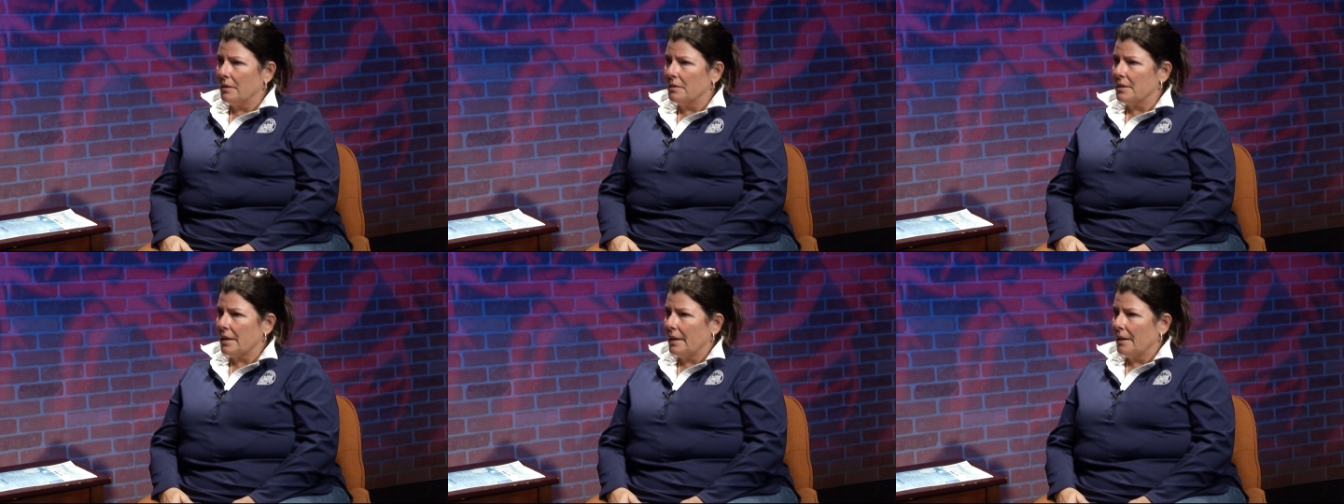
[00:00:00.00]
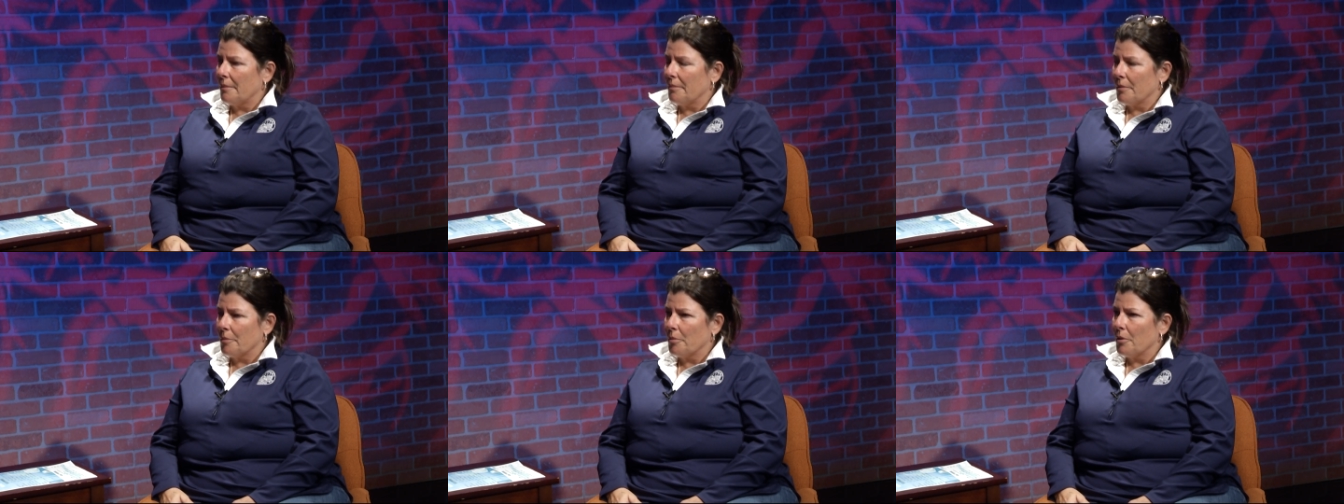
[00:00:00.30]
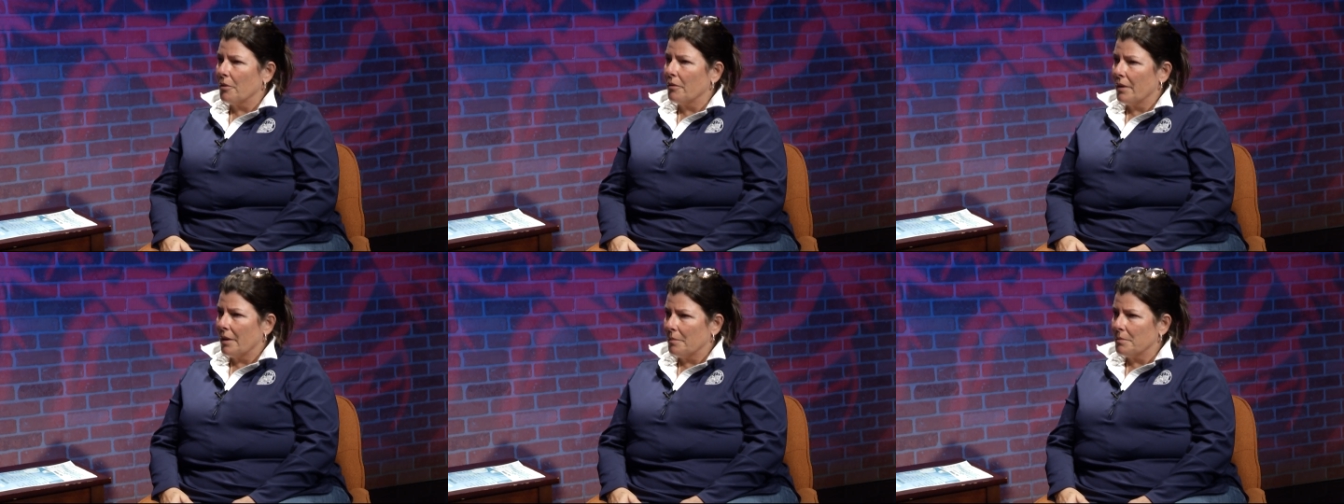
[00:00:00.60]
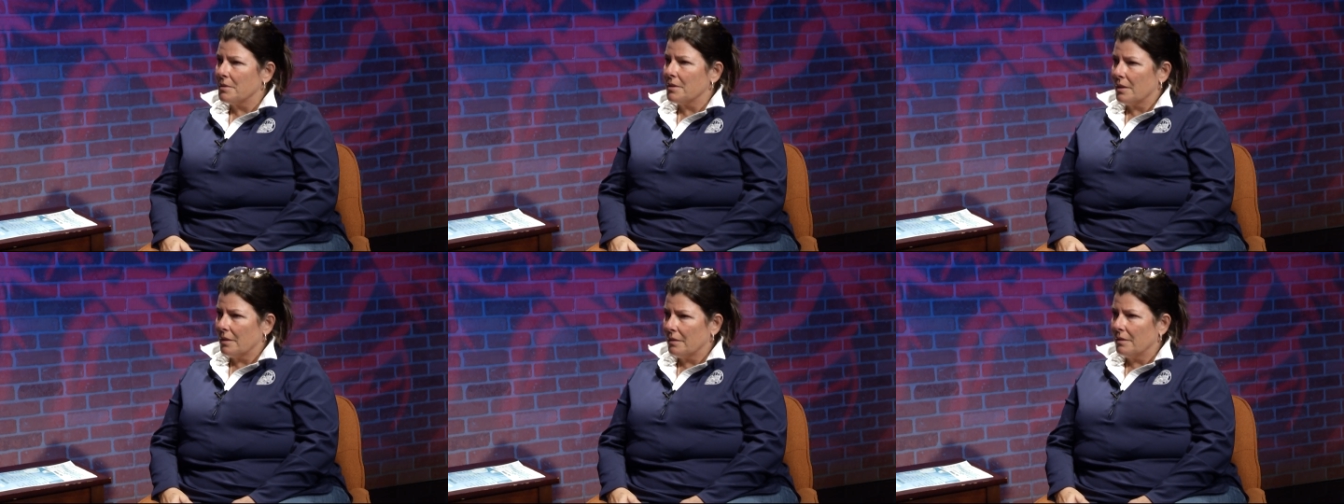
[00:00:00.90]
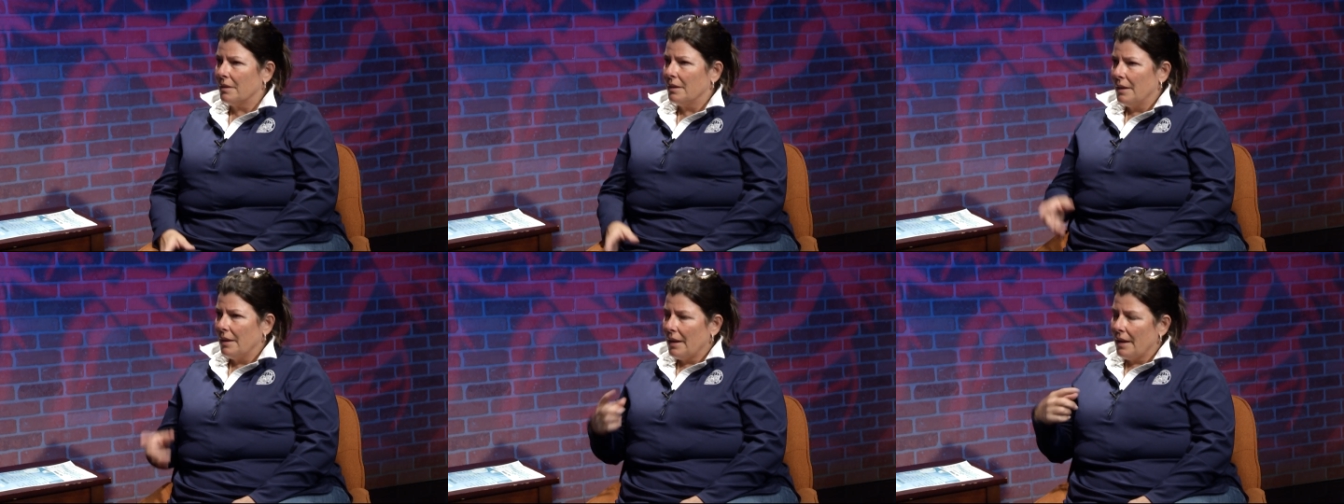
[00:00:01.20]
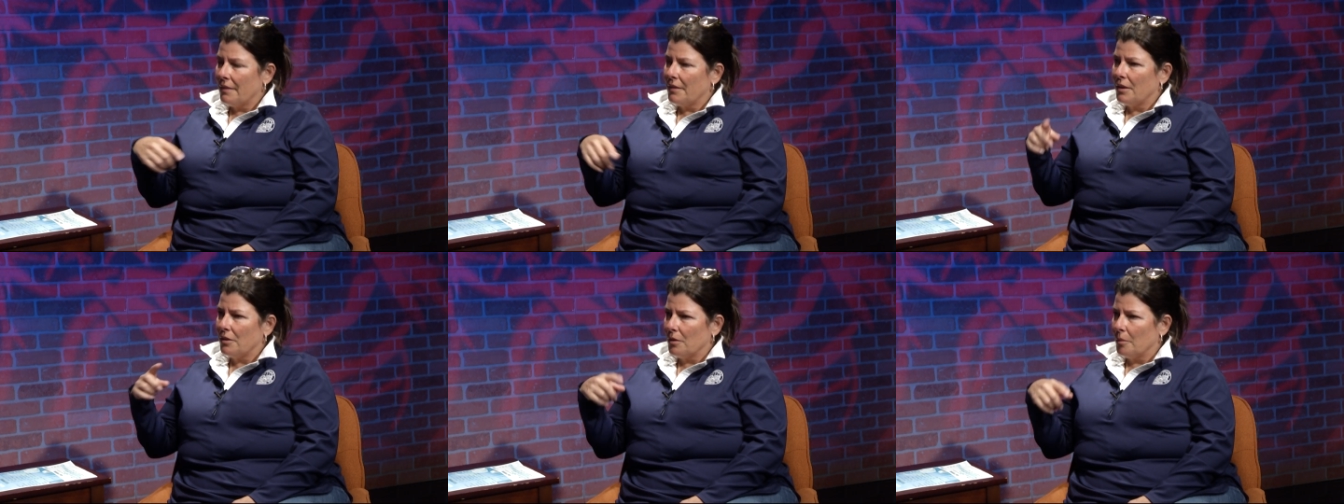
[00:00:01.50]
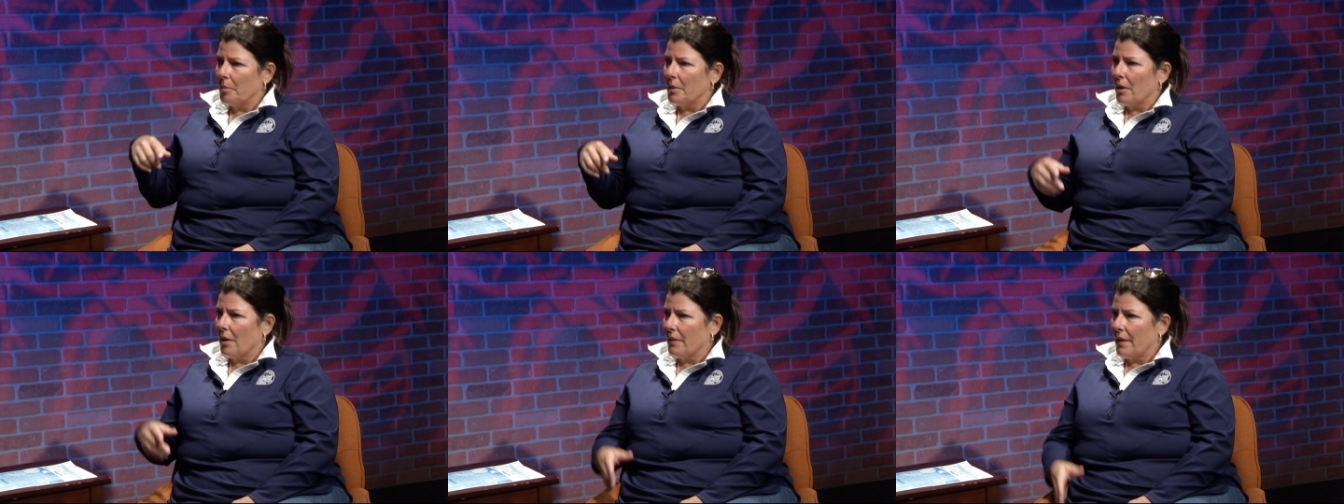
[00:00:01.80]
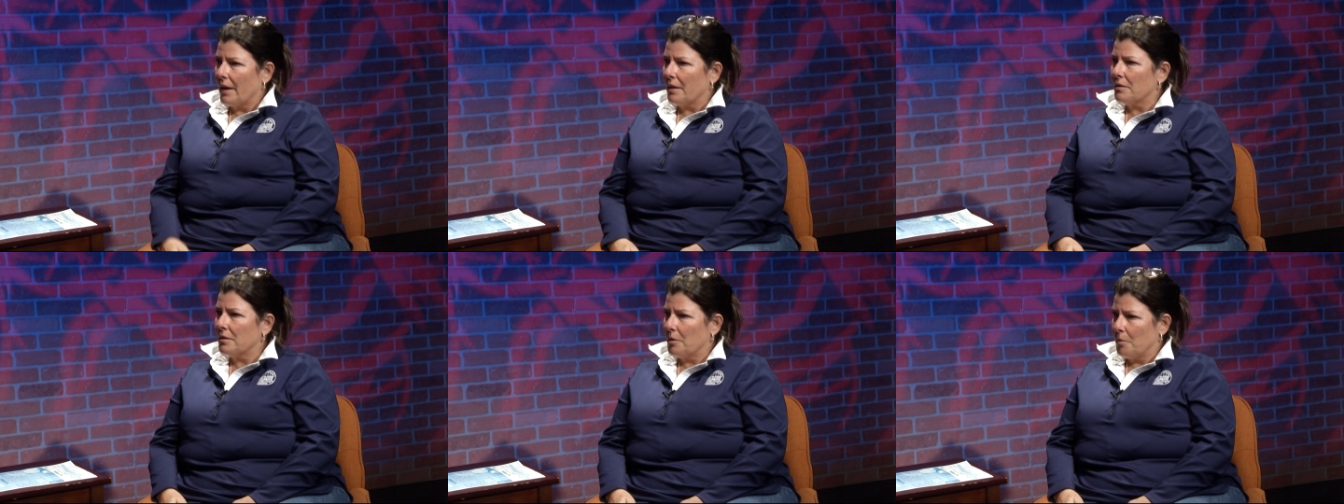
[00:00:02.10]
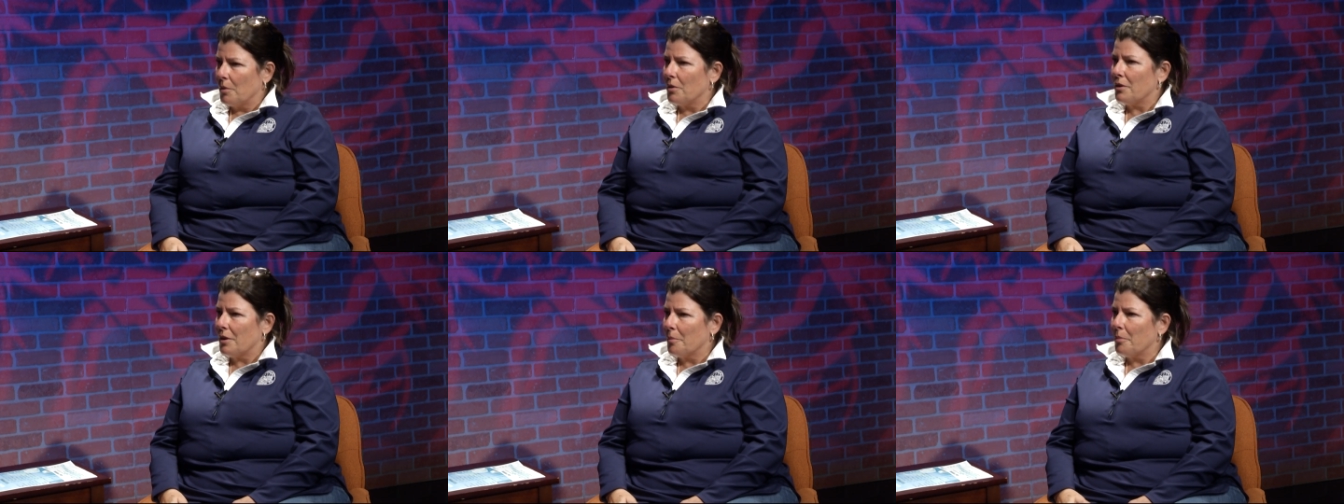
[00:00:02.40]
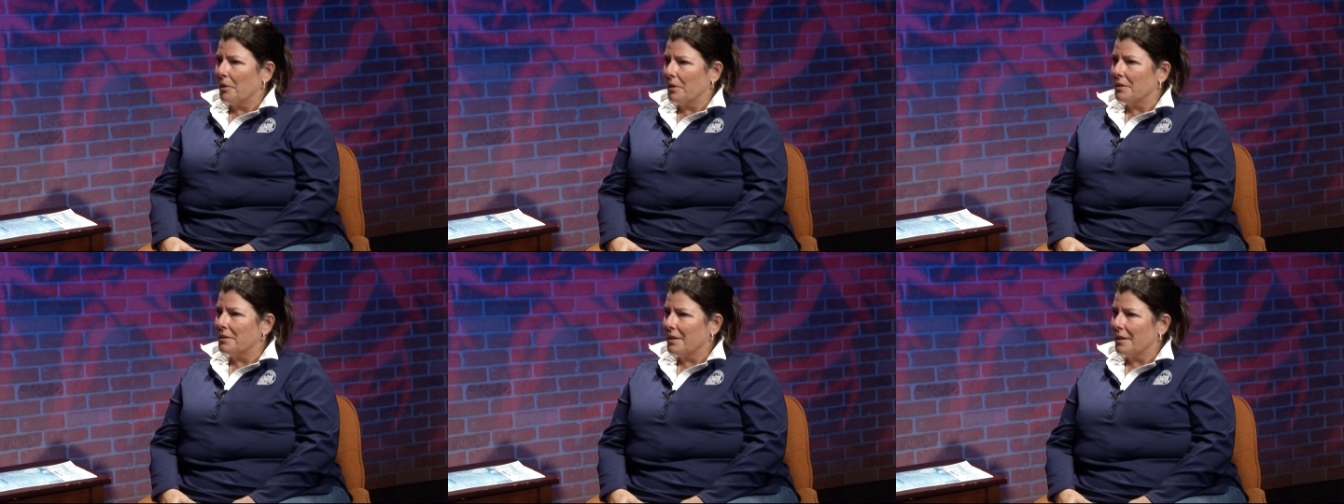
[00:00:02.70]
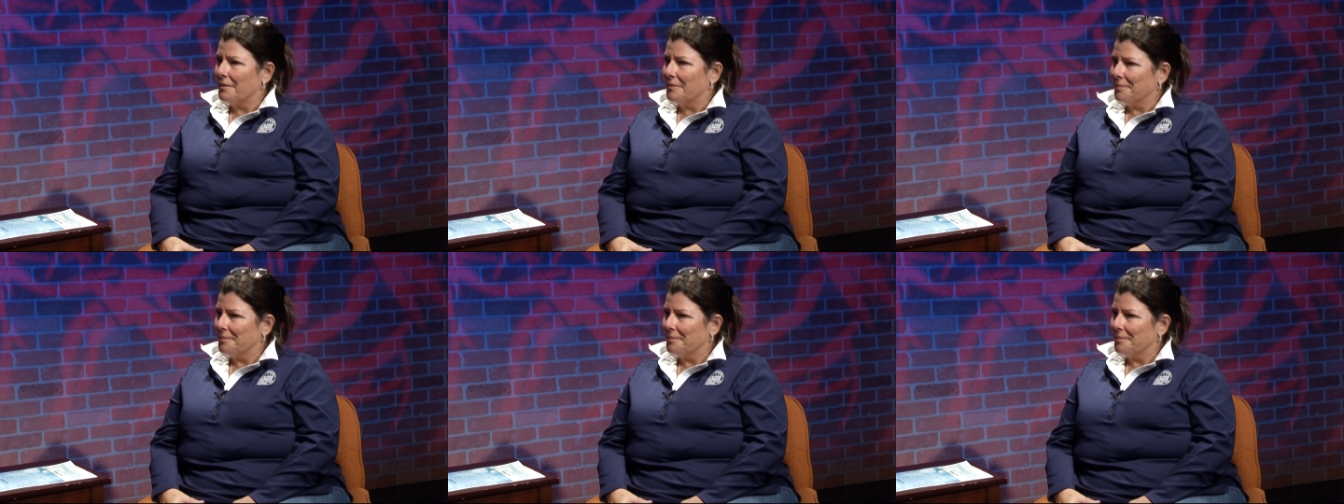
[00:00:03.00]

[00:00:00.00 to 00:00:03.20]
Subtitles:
sign up for programs, and then you'll be on that community bulletin.